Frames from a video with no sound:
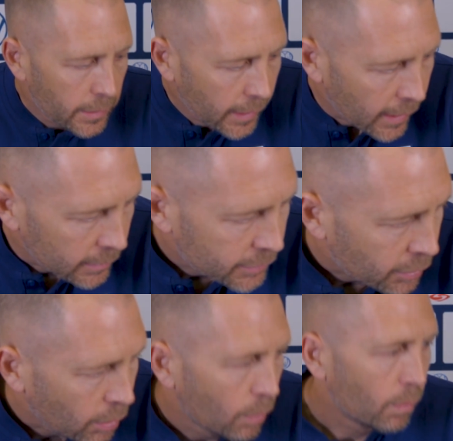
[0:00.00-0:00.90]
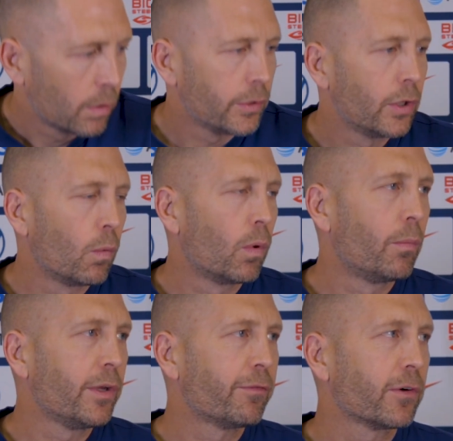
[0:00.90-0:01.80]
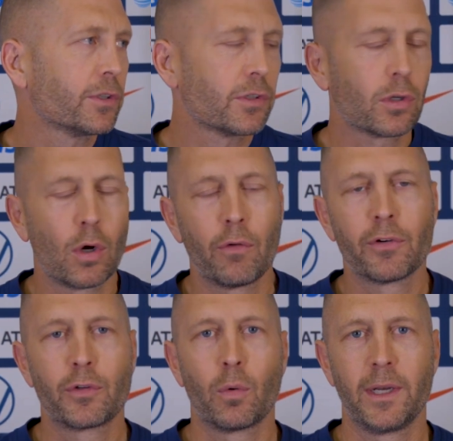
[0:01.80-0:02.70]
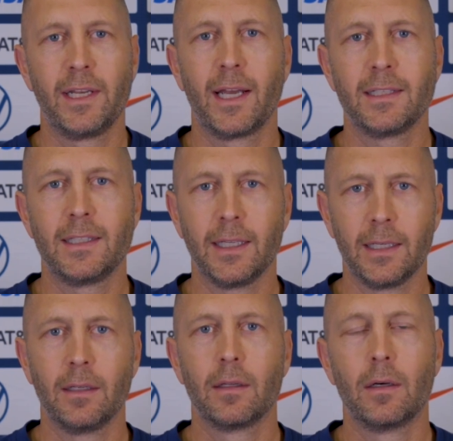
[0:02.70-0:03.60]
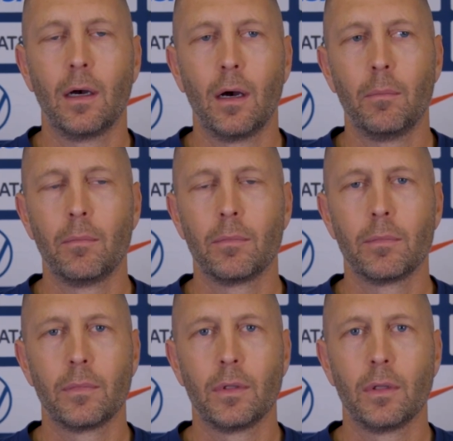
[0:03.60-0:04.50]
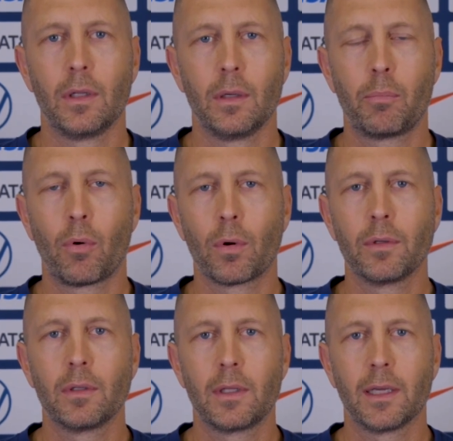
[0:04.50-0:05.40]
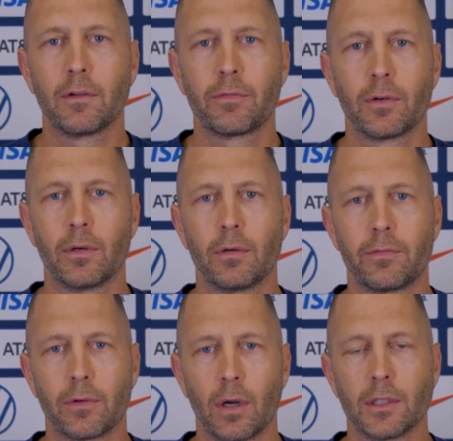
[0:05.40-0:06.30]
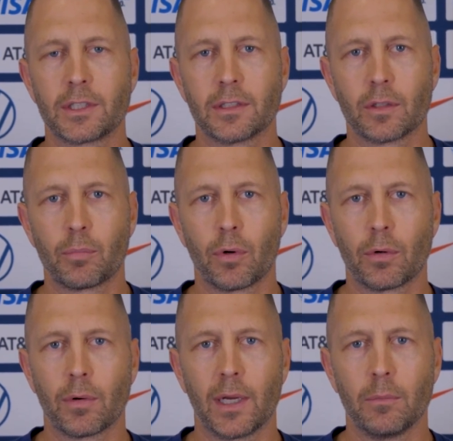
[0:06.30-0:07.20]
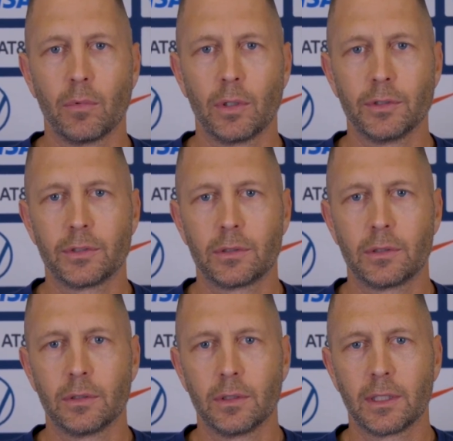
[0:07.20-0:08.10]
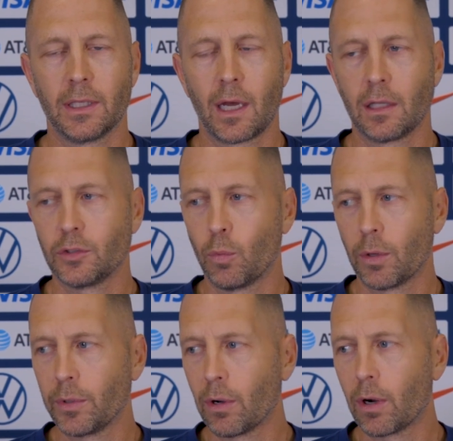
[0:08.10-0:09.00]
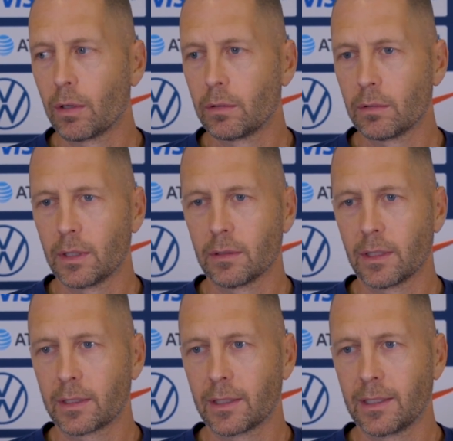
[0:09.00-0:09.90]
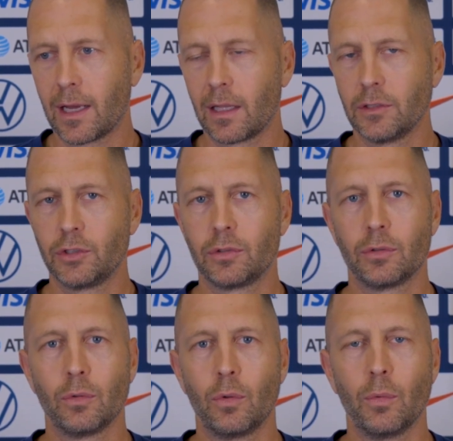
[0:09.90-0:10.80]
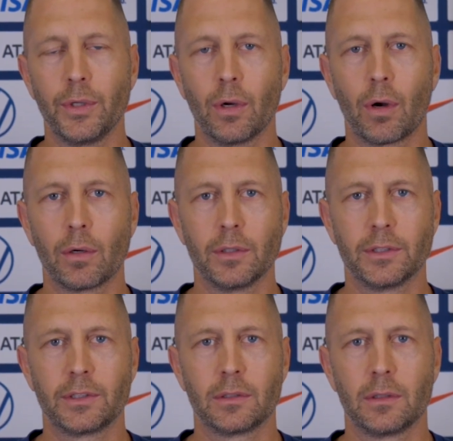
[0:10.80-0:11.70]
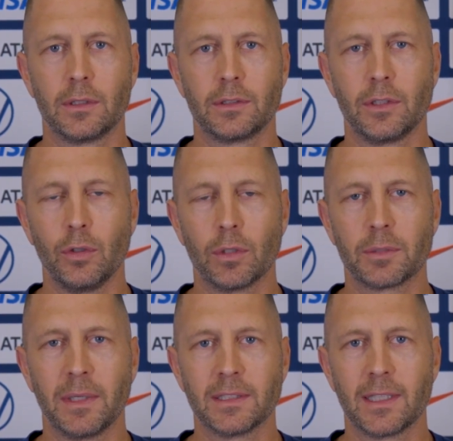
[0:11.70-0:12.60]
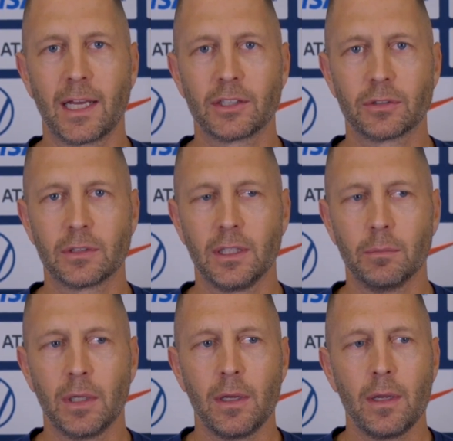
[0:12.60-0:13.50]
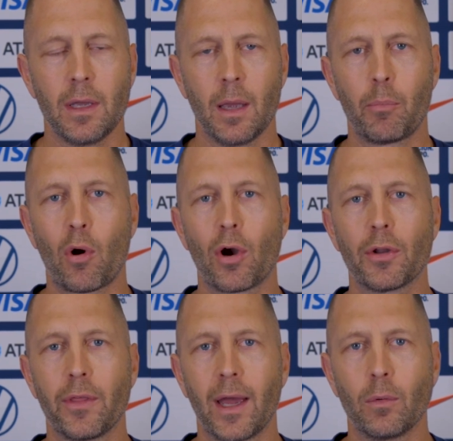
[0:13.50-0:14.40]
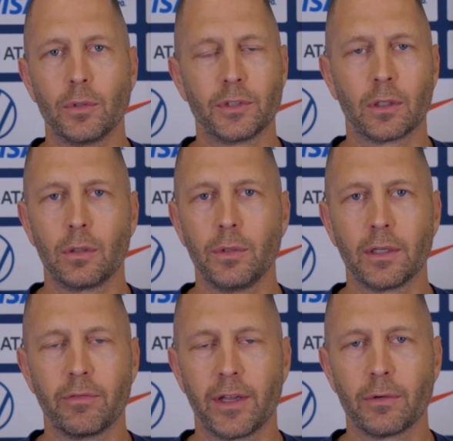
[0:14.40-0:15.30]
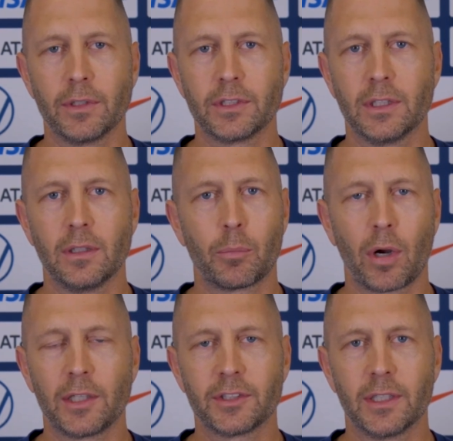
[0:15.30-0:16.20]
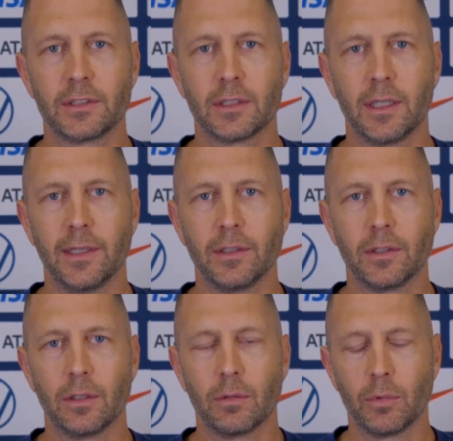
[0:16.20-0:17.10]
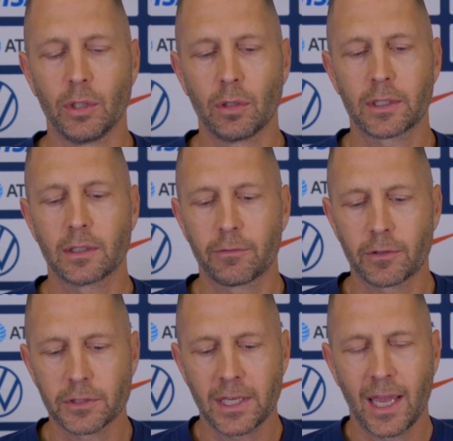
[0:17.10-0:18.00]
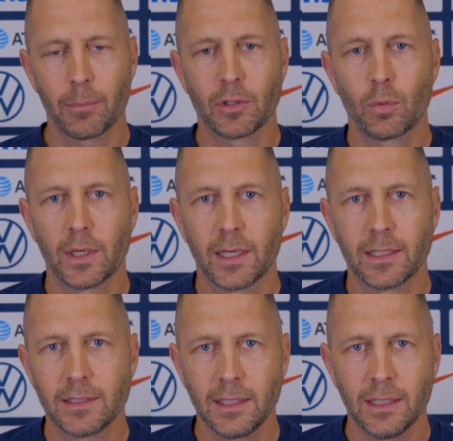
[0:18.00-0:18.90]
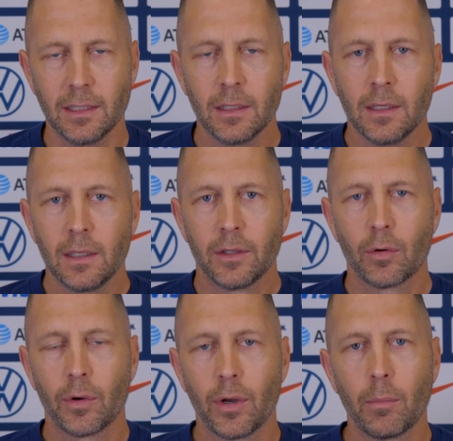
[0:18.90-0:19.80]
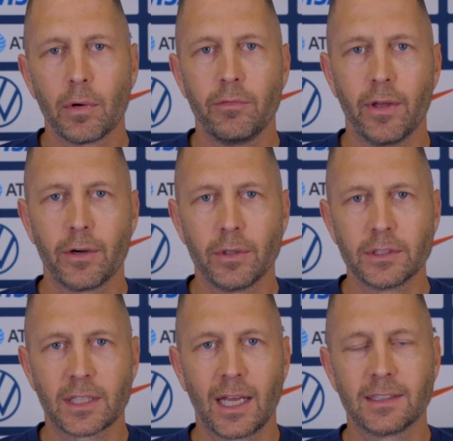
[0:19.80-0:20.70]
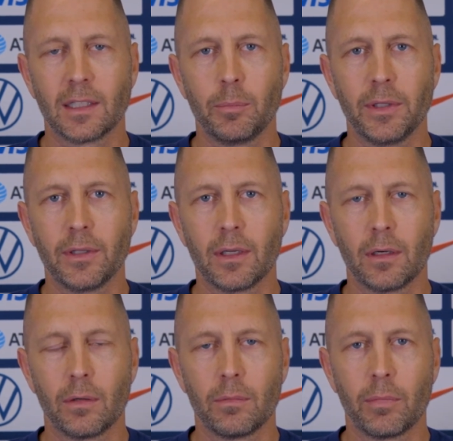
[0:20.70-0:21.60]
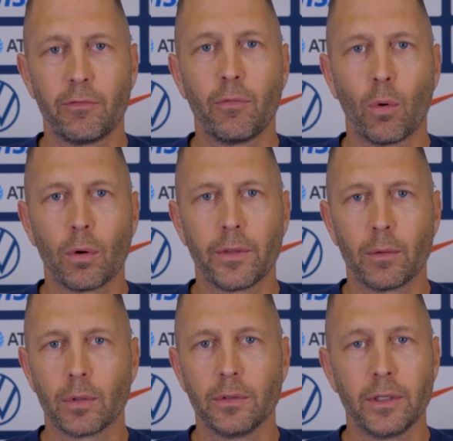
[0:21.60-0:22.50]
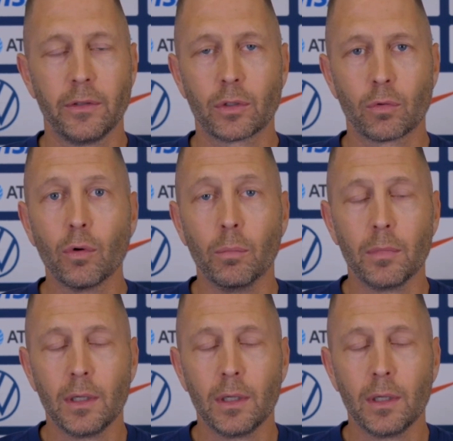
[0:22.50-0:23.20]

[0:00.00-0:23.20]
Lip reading: Yeah, so, you know, when we first took over in 2019, the important thing for us as a program was to acknowledge where we are, right? Like, acknowledge who we are as the U.S. men's national team. And part of that was including veterans in the process. And, you know, when you look at the first camp in 2019, there are a number of veterans, guys that have been there before, that were in the group.